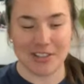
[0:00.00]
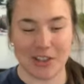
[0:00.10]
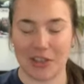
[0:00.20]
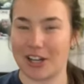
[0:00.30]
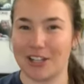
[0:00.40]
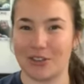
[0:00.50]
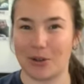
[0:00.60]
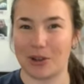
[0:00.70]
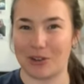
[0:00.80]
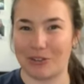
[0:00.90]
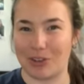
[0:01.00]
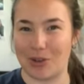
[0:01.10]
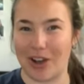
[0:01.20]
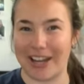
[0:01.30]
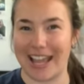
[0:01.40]
So I thought I'd do a quick review
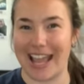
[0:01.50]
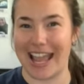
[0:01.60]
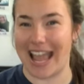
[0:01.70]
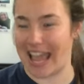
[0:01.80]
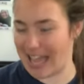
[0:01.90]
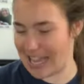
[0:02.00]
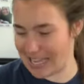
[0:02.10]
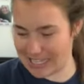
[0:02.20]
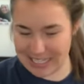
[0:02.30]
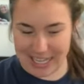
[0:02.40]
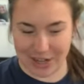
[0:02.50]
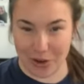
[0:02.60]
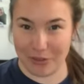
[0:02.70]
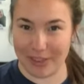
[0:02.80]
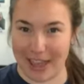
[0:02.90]
on it and kind of go
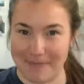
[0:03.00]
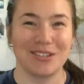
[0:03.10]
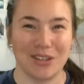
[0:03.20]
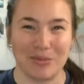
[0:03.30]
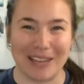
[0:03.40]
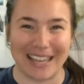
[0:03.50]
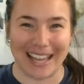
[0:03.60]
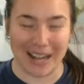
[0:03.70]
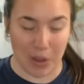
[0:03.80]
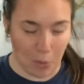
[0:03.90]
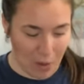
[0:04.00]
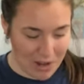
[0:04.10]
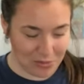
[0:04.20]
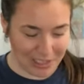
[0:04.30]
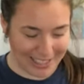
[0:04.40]
over that. So to begin, the
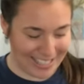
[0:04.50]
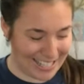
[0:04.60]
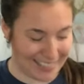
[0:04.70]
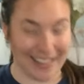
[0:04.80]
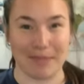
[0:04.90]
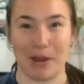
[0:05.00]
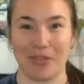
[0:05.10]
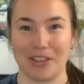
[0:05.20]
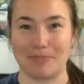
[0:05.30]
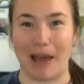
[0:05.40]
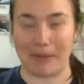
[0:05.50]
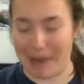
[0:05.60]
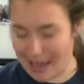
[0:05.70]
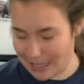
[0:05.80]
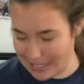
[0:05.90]
one really neat thing about this
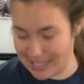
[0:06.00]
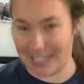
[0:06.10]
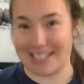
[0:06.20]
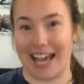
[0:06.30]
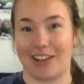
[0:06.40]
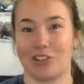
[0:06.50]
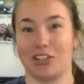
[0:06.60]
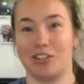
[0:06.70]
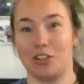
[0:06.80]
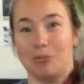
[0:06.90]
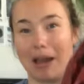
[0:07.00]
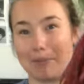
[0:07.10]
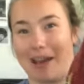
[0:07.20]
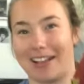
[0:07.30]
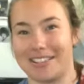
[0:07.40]
backpack is that it's actually two
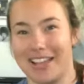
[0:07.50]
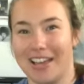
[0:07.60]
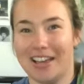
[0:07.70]
backpacks.